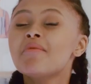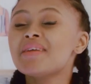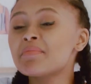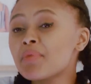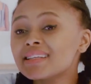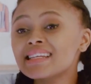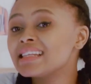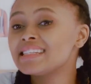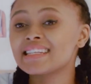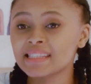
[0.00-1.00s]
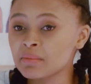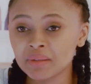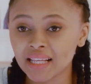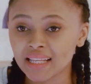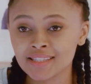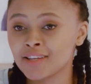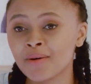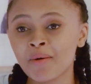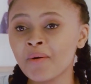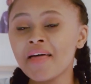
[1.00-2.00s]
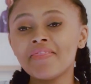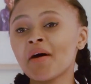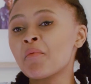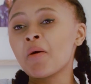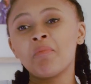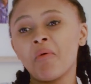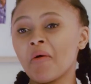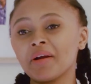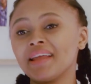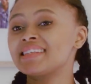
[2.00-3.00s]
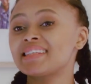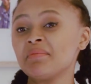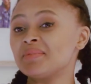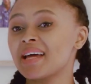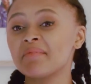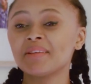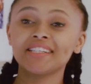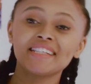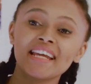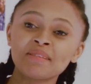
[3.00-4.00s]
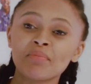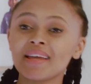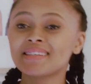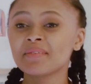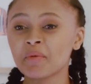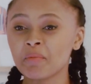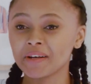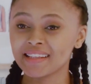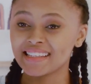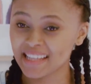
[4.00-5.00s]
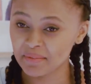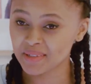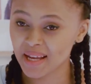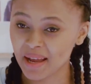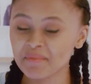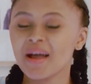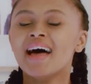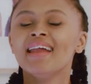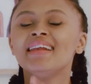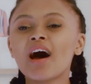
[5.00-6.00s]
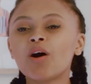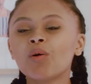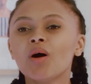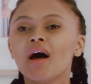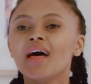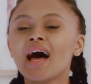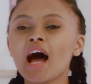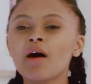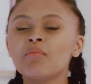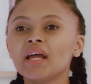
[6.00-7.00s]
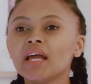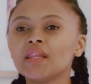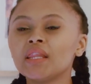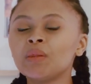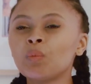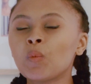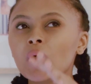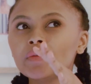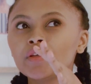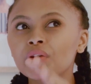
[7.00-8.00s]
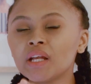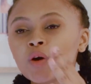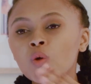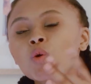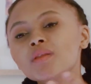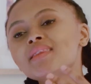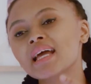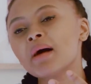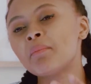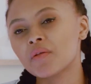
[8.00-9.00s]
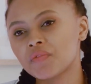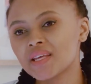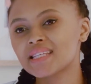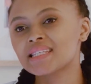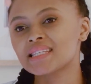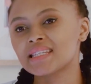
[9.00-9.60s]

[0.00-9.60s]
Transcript: they're practically just siblings, you know, that were born at the same time, that shared space and were born at the same time. Now, what the really cool thing about this is